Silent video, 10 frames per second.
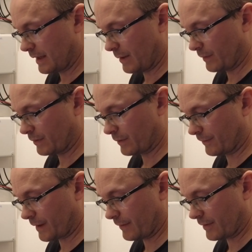And we've got
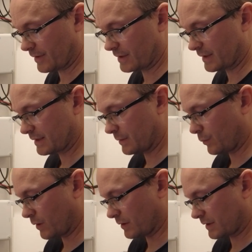560
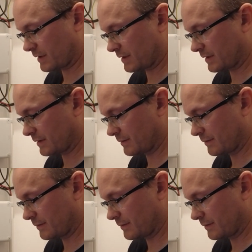watts.